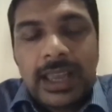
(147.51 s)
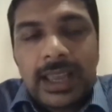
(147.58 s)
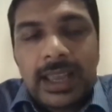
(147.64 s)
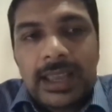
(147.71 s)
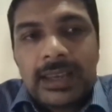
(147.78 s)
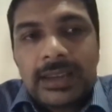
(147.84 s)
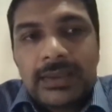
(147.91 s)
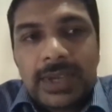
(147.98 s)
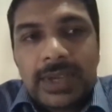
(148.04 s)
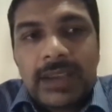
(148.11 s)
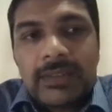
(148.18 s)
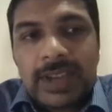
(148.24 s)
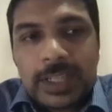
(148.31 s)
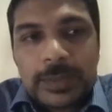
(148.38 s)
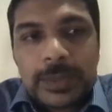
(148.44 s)
And we
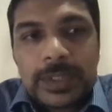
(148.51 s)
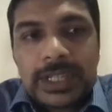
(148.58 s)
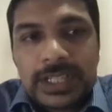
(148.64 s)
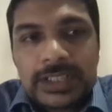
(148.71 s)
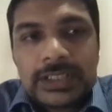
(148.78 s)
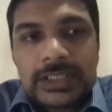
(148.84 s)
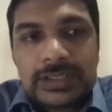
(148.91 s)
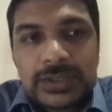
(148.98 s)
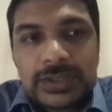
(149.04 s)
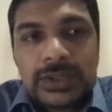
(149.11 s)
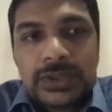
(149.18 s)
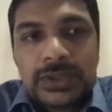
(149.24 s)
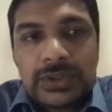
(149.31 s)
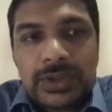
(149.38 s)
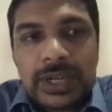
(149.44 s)
have aspirations to
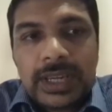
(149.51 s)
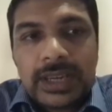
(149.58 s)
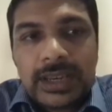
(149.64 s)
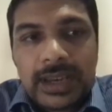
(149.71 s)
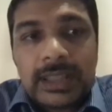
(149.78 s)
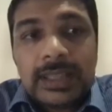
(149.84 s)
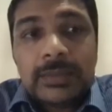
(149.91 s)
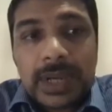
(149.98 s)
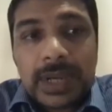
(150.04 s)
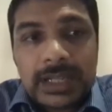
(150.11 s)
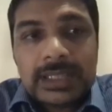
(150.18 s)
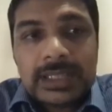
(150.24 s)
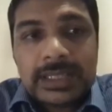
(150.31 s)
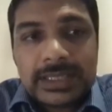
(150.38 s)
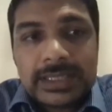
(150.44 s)
grow in other
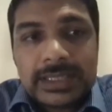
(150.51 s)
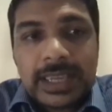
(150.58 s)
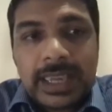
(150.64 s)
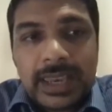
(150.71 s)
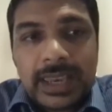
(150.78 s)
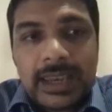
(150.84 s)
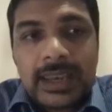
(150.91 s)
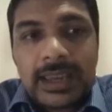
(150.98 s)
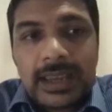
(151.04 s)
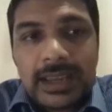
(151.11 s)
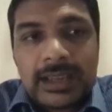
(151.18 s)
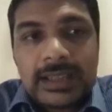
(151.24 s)
markets in